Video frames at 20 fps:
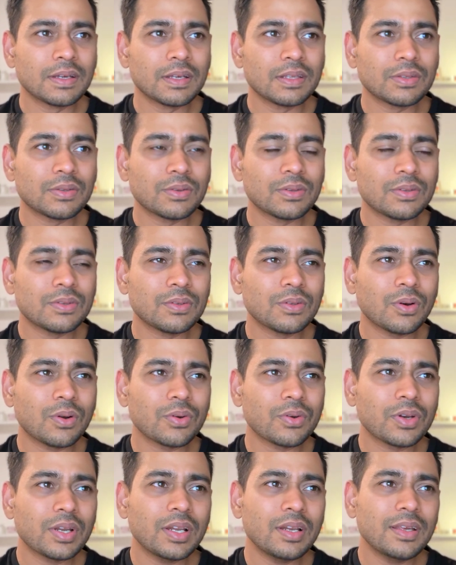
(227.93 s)
so it's not
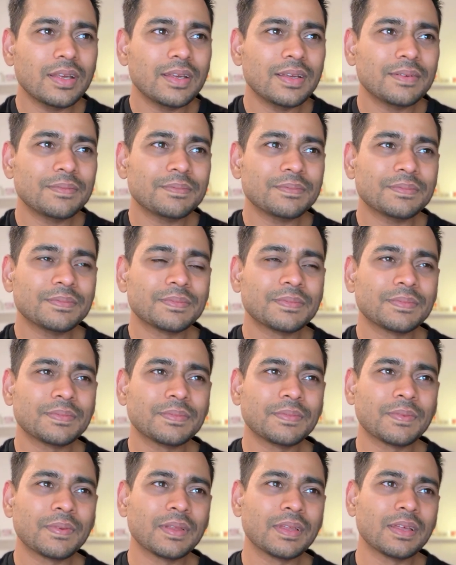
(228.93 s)
really
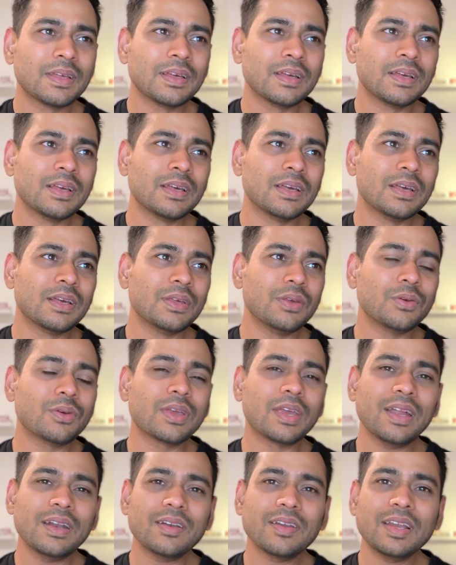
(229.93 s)

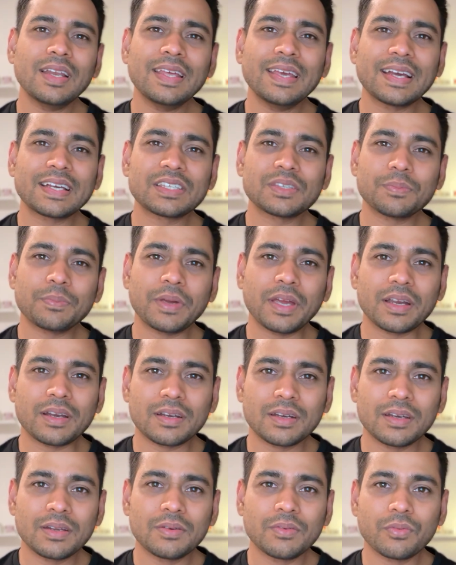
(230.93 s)
can't really
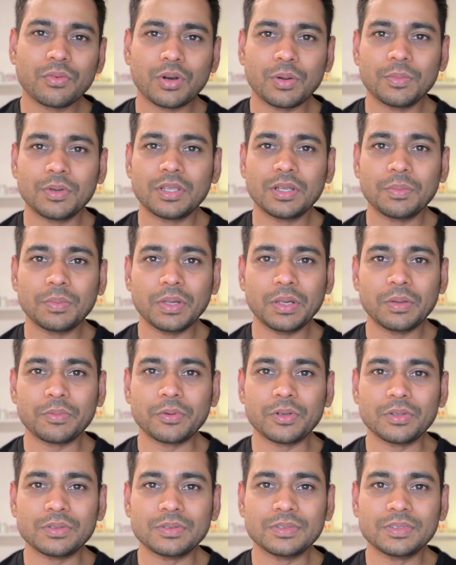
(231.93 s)
expect from other people
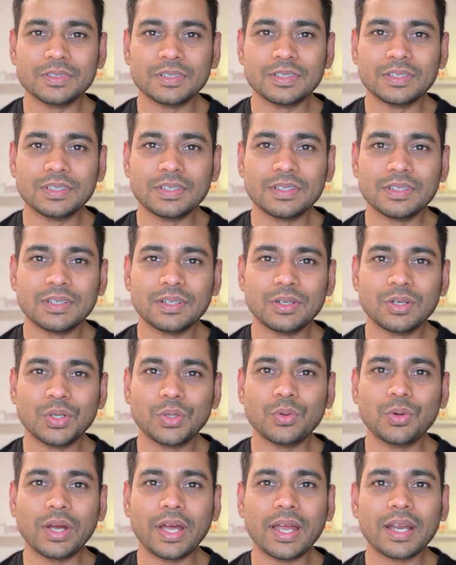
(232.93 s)

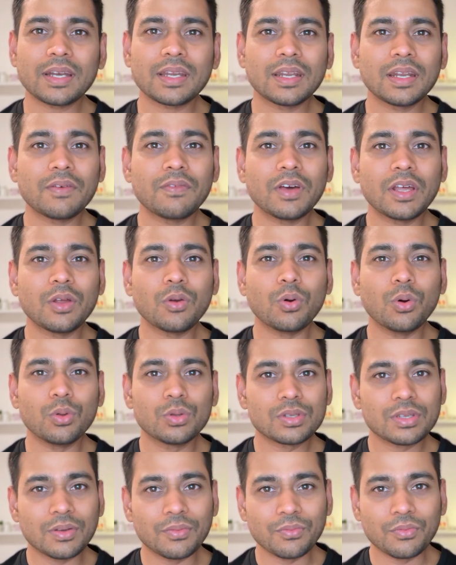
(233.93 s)
to act in a very
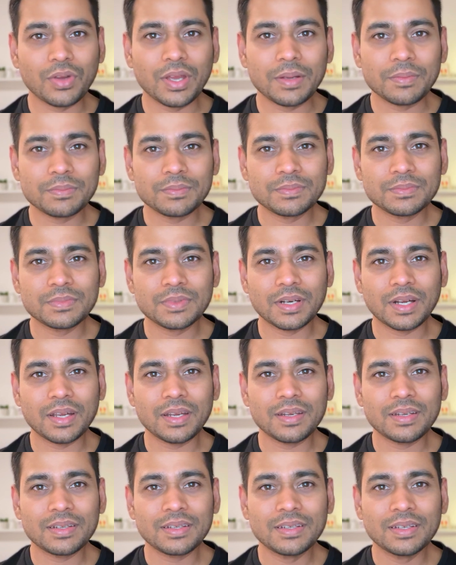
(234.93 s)
wholesome way, right?
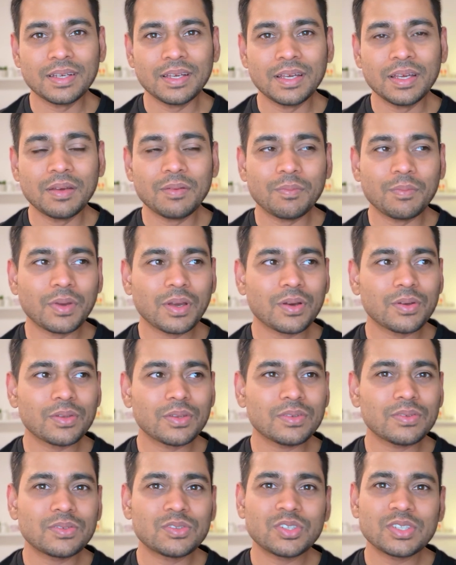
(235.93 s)
Because
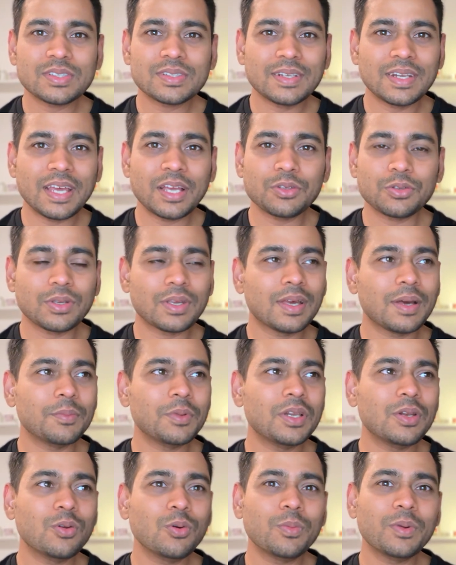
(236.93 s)
it's just natural. I
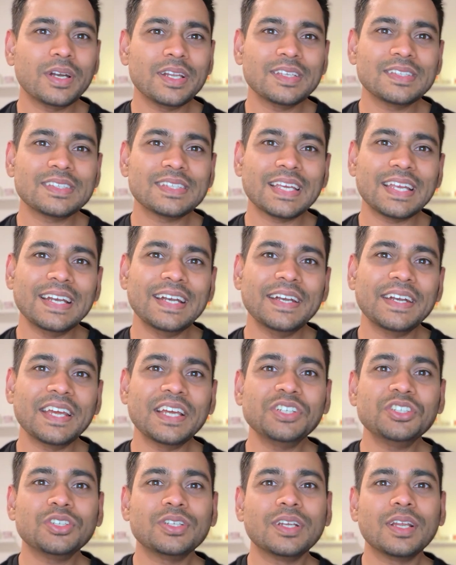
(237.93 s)
mean, nobody is
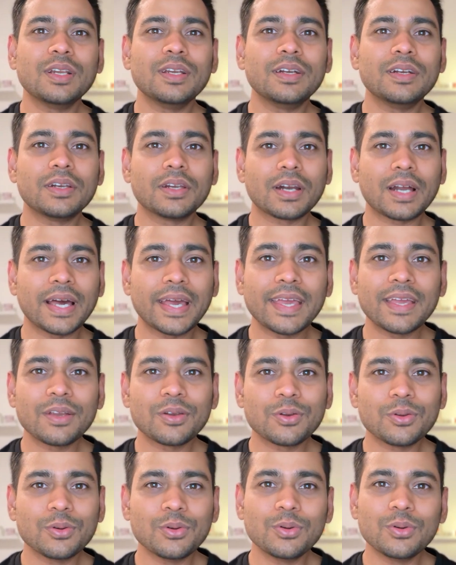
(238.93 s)
intentionally trying
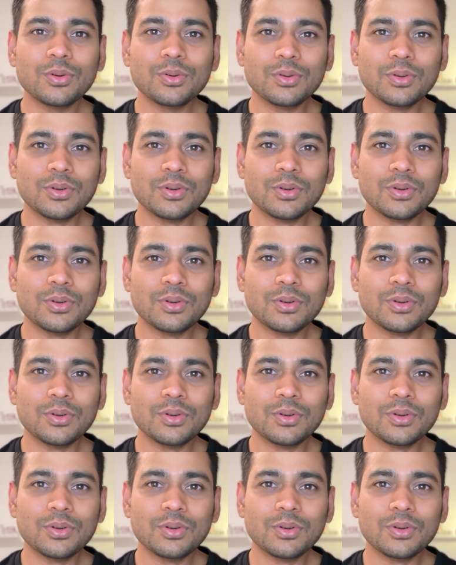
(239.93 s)
to